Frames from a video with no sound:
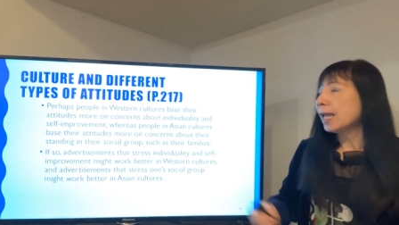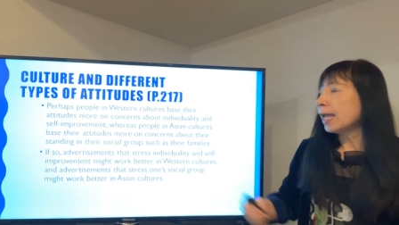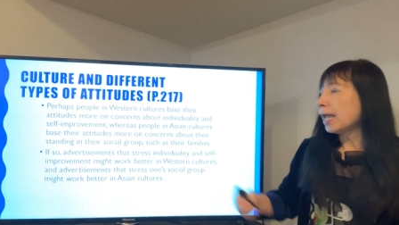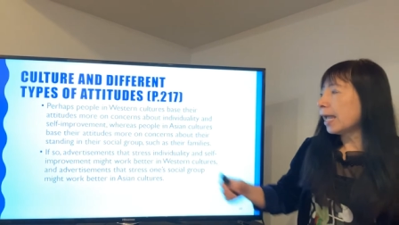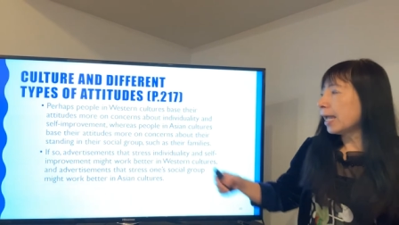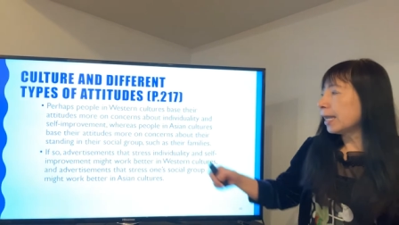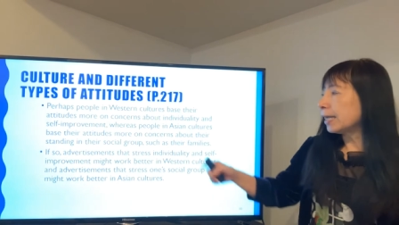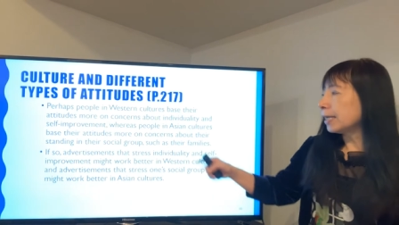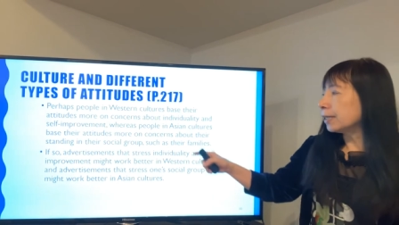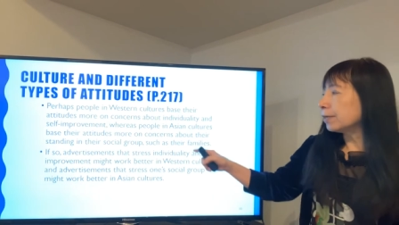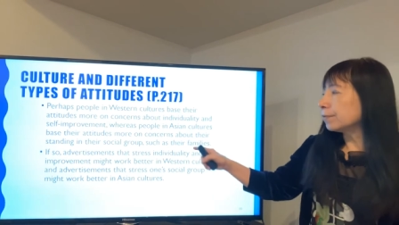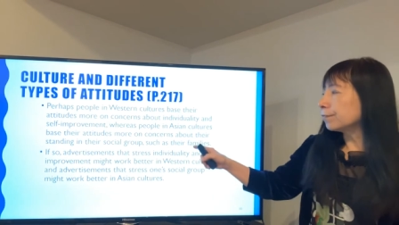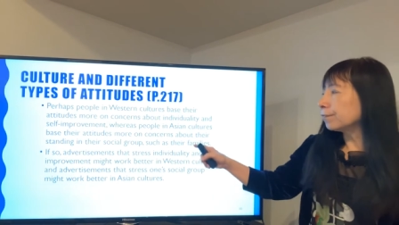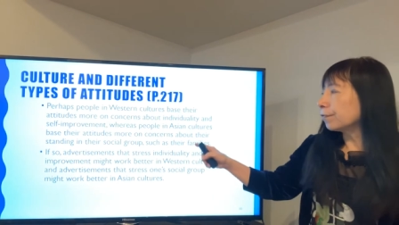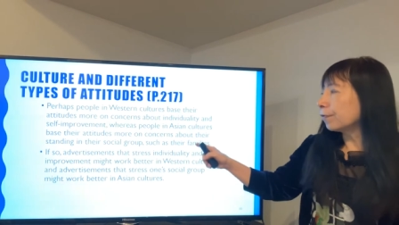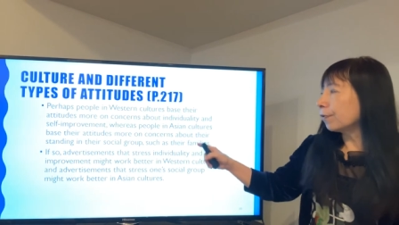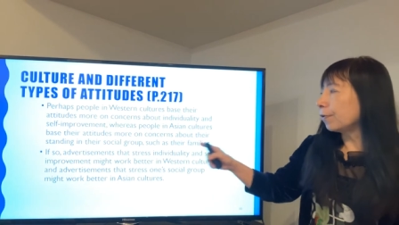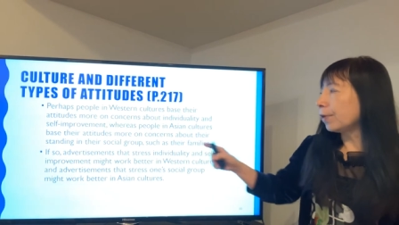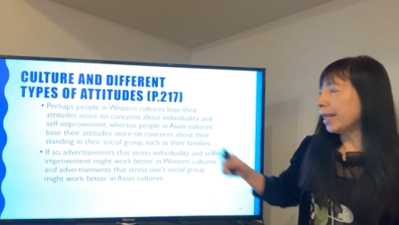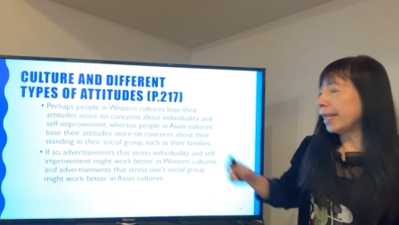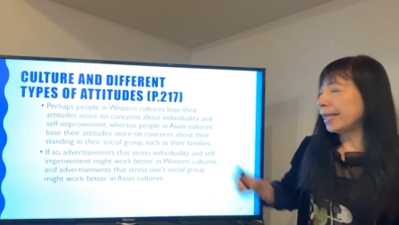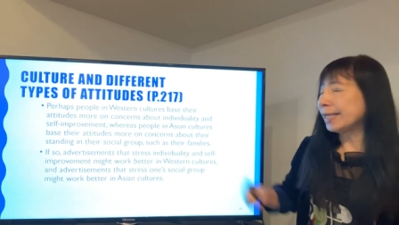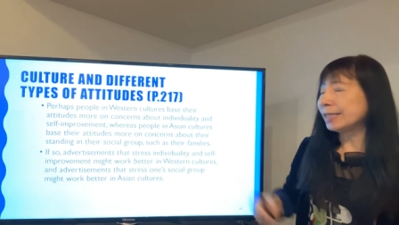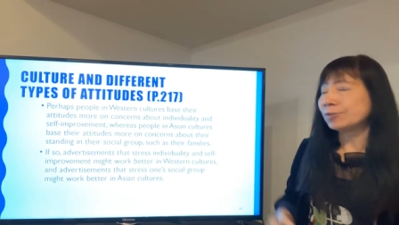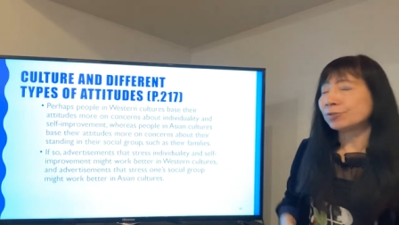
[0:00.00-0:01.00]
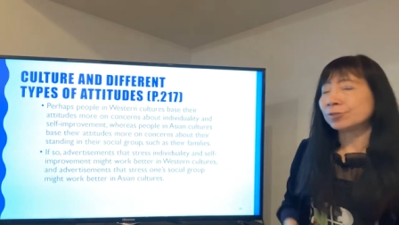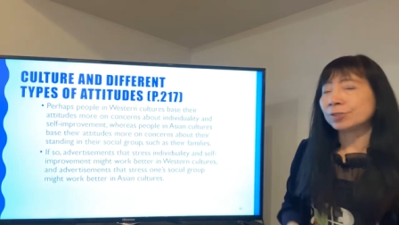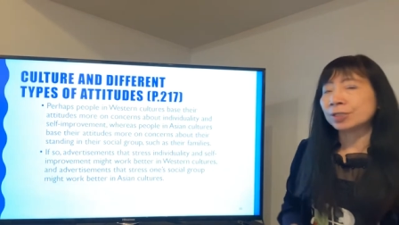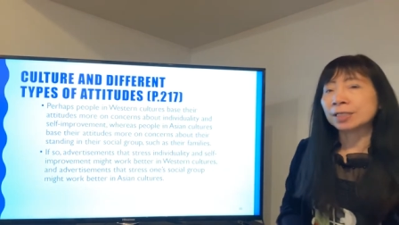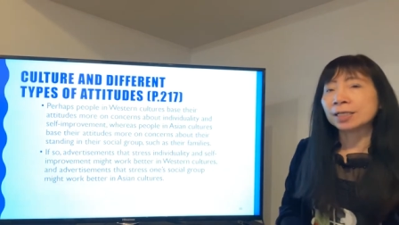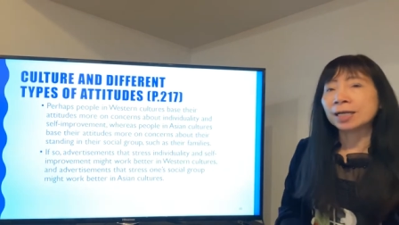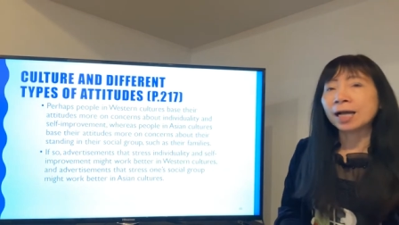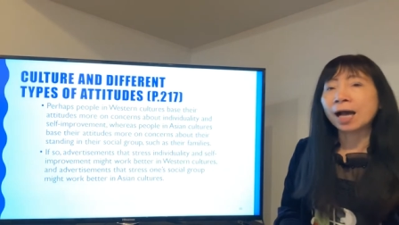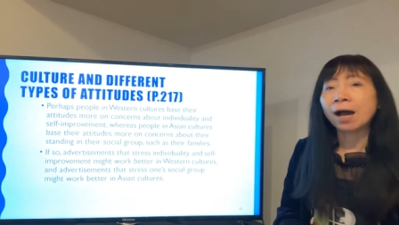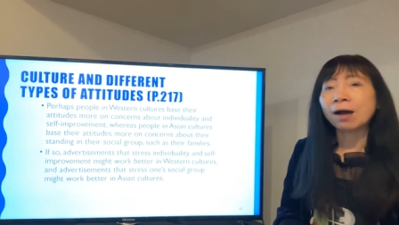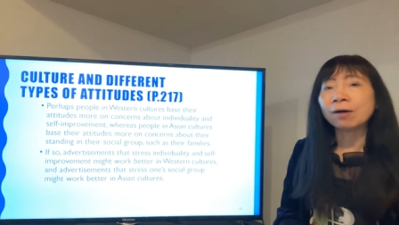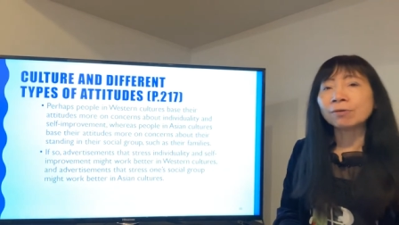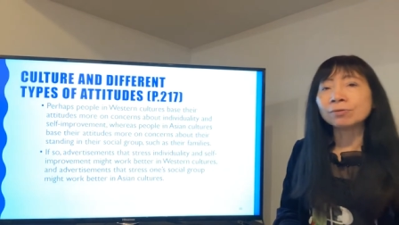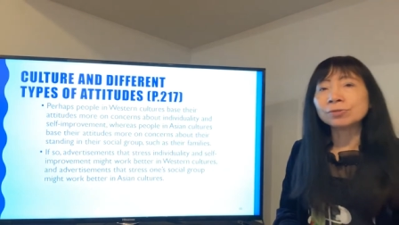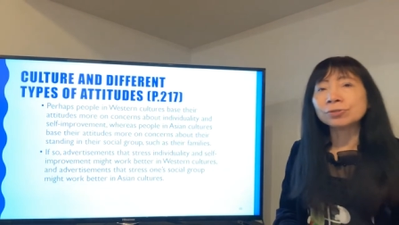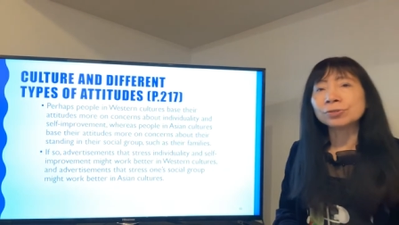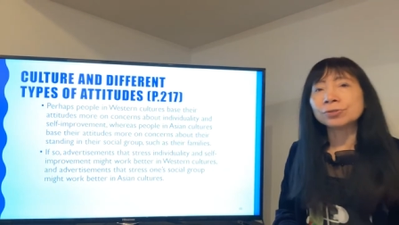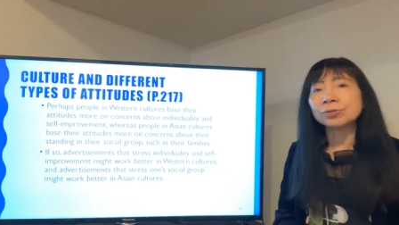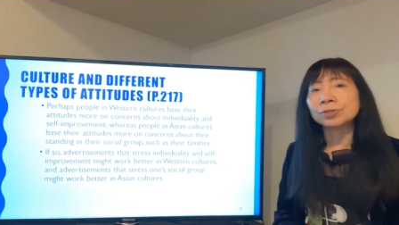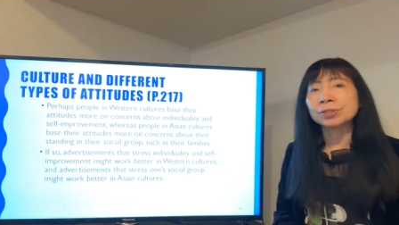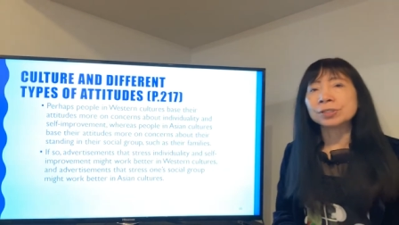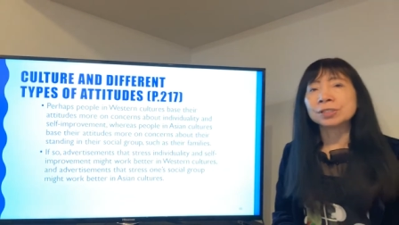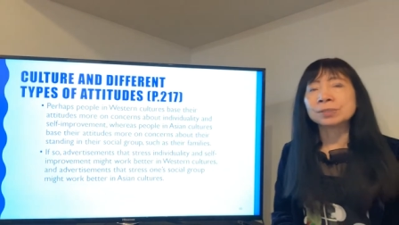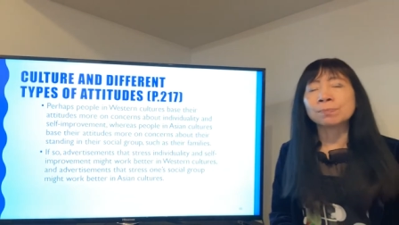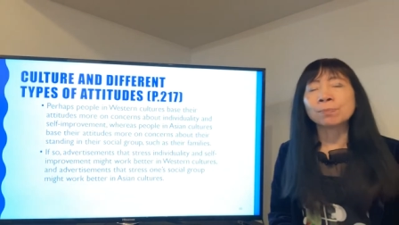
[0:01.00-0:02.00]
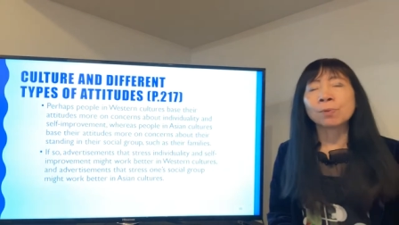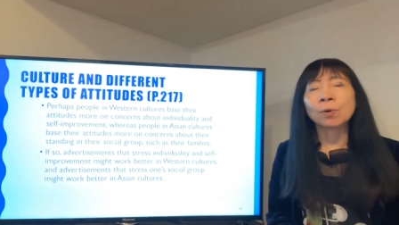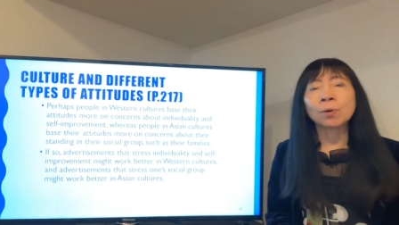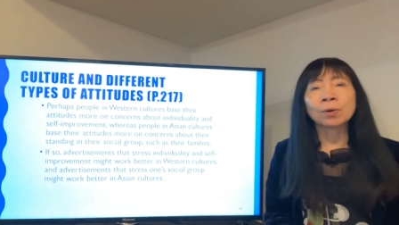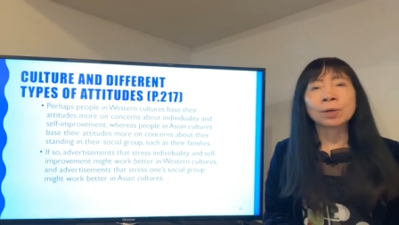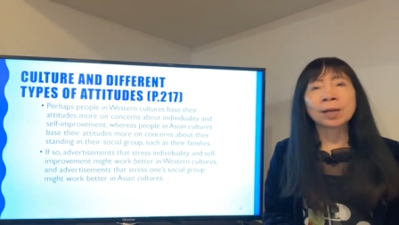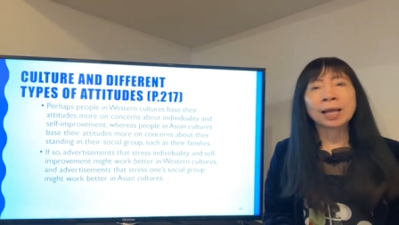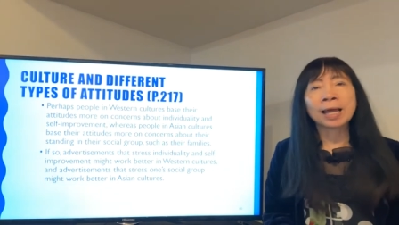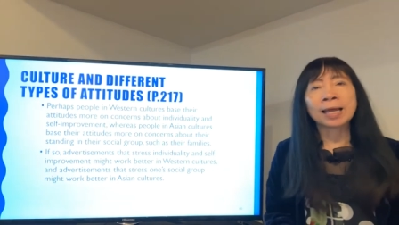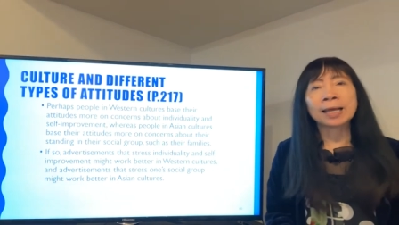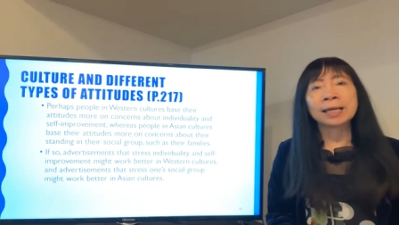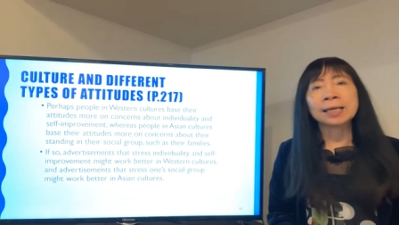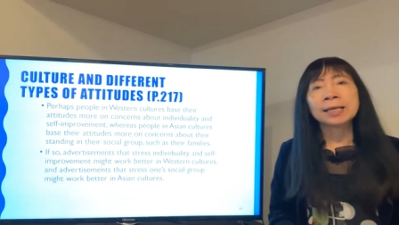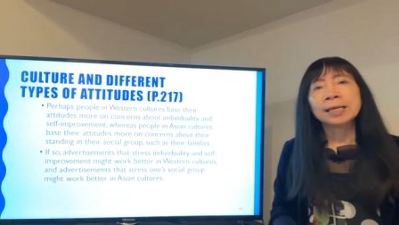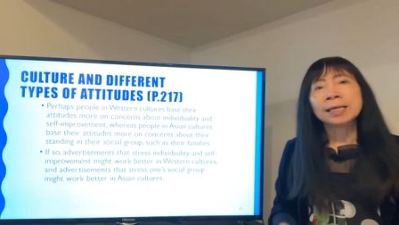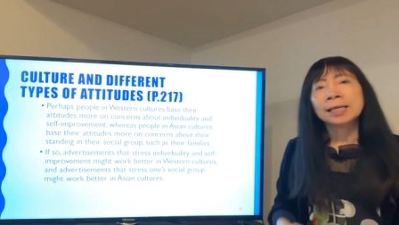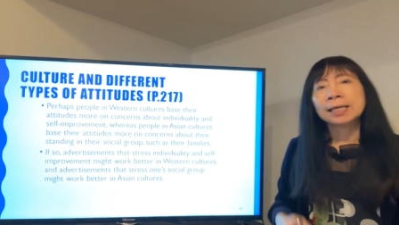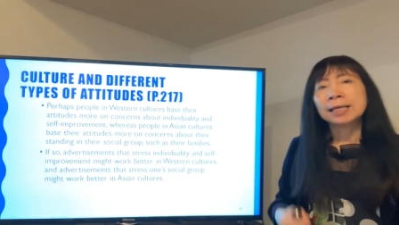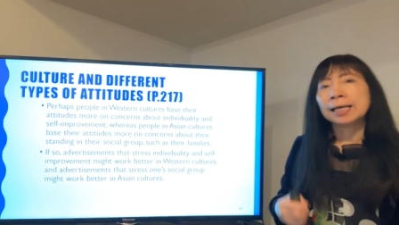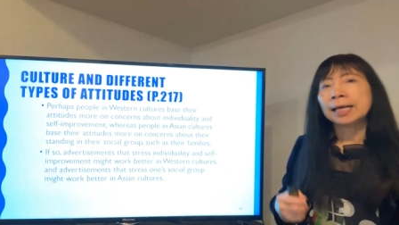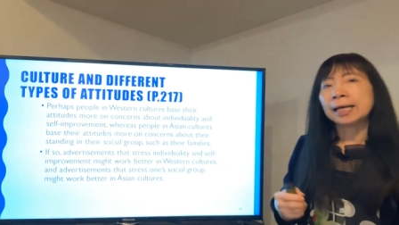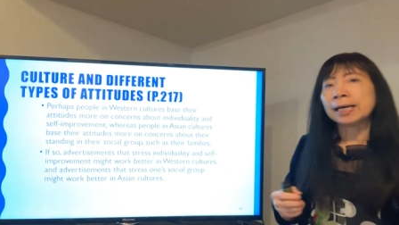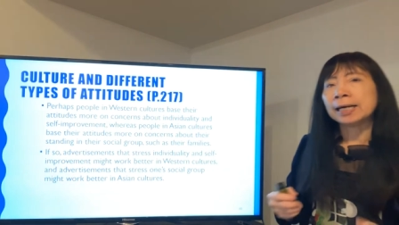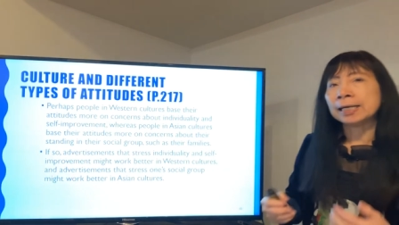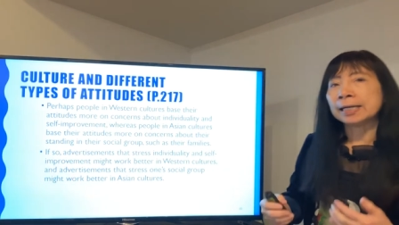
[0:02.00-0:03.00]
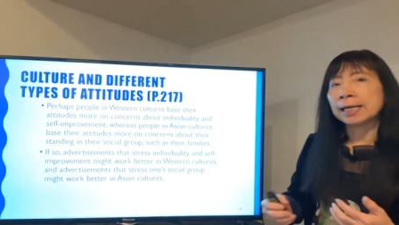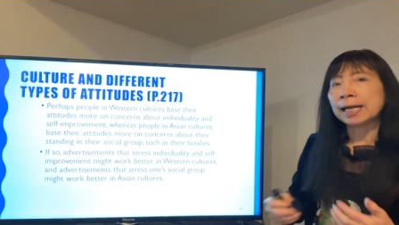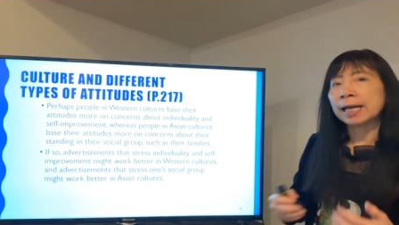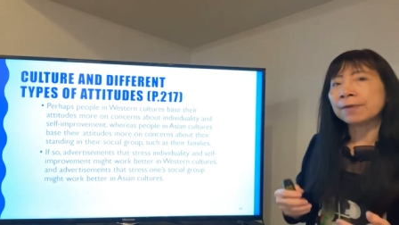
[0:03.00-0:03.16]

And then for Asian culture, it's more like uh,